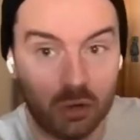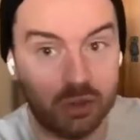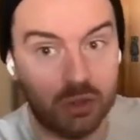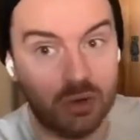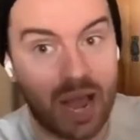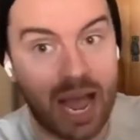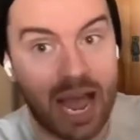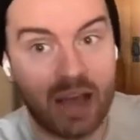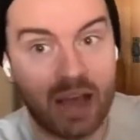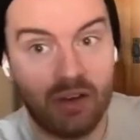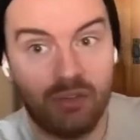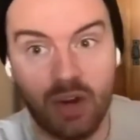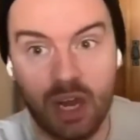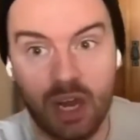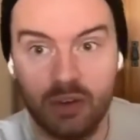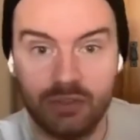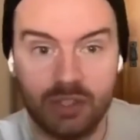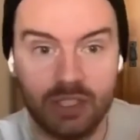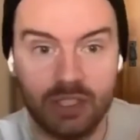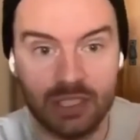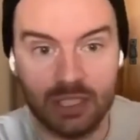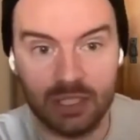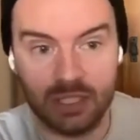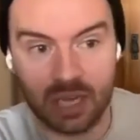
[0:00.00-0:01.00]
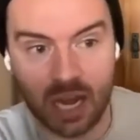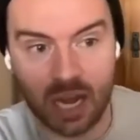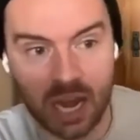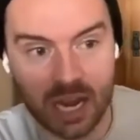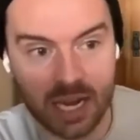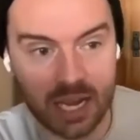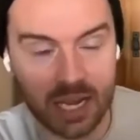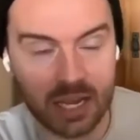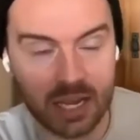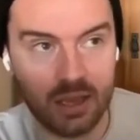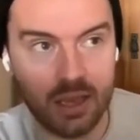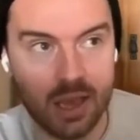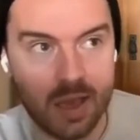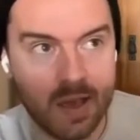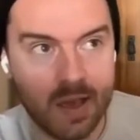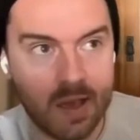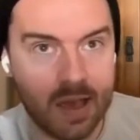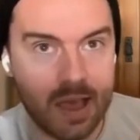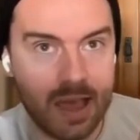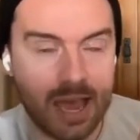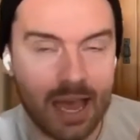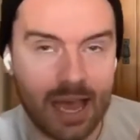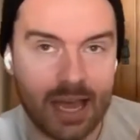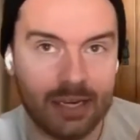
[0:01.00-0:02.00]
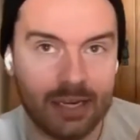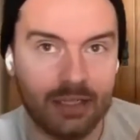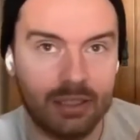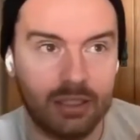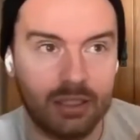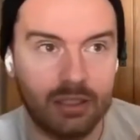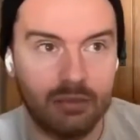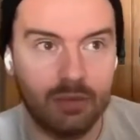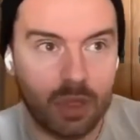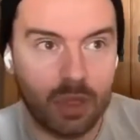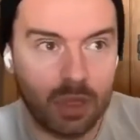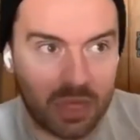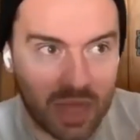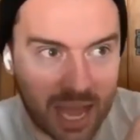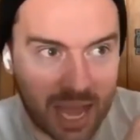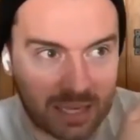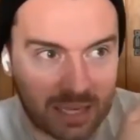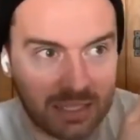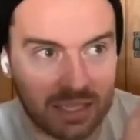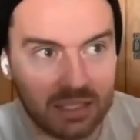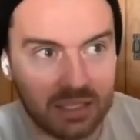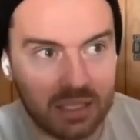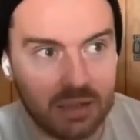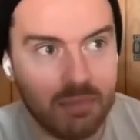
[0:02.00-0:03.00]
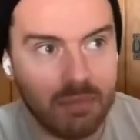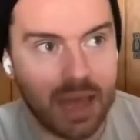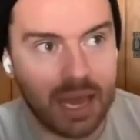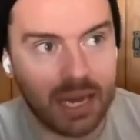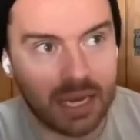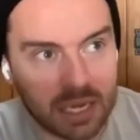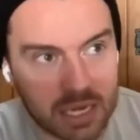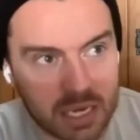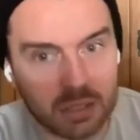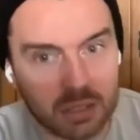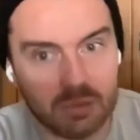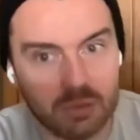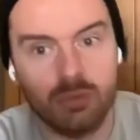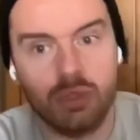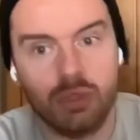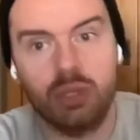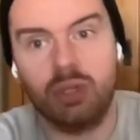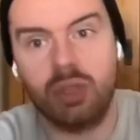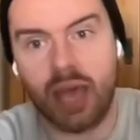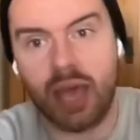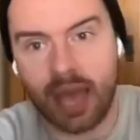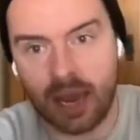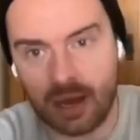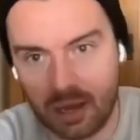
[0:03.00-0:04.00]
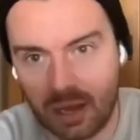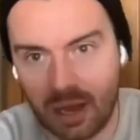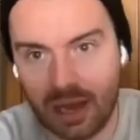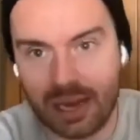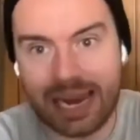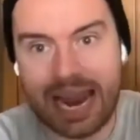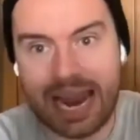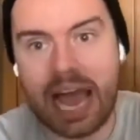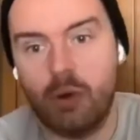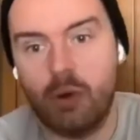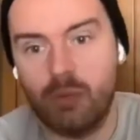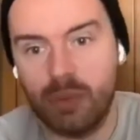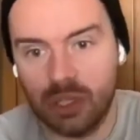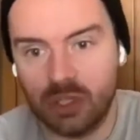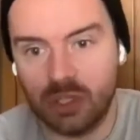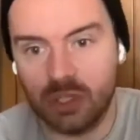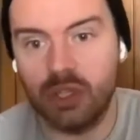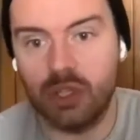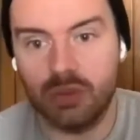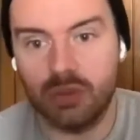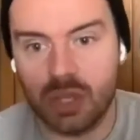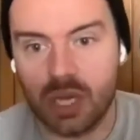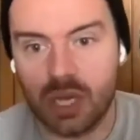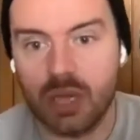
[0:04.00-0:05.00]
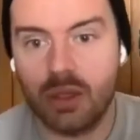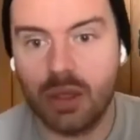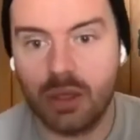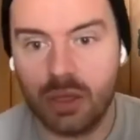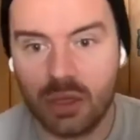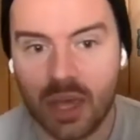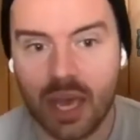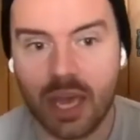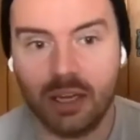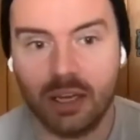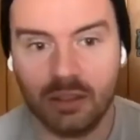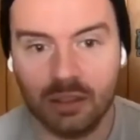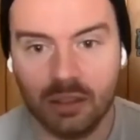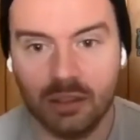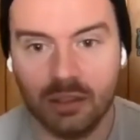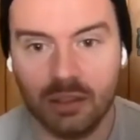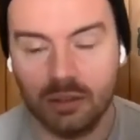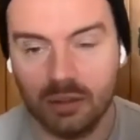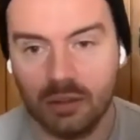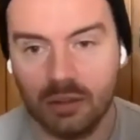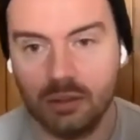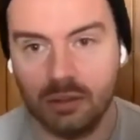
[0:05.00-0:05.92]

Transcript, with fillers: I also have loved designing, and that is the mechanism to then allow me to do the other thing.